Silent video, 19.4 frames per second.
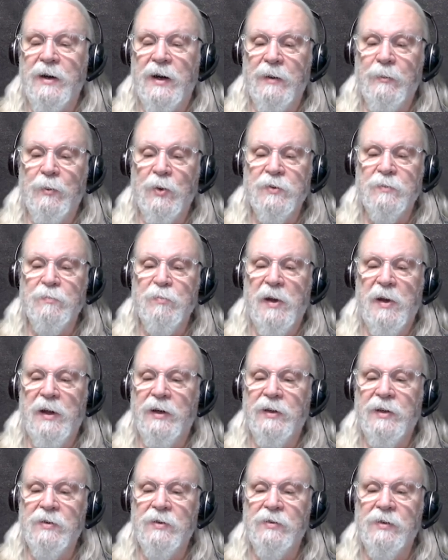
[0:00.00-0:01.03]
I wasn't paying
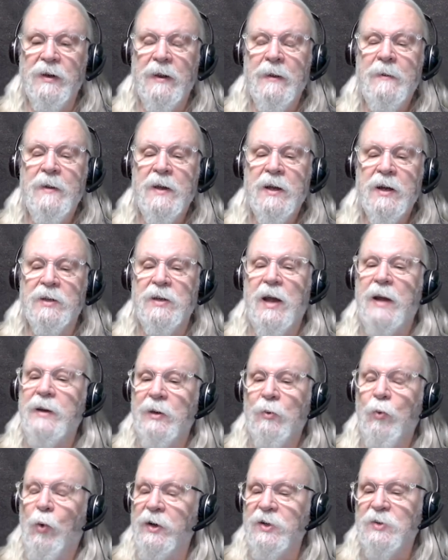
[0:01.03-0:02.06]
attention because I
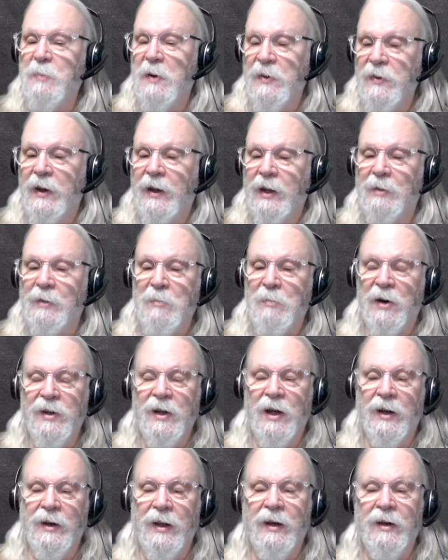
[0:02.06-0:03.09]
didn't want to spend that kind of money
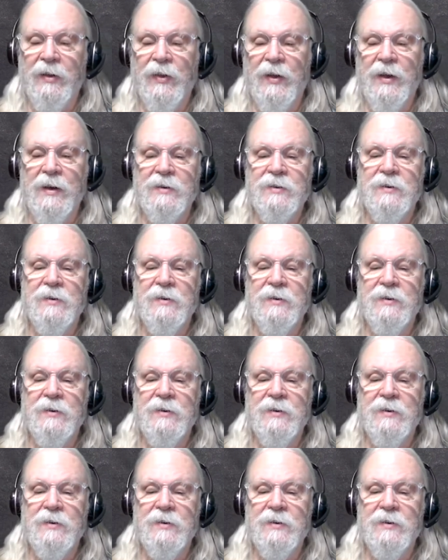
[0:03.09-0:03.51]
on anything,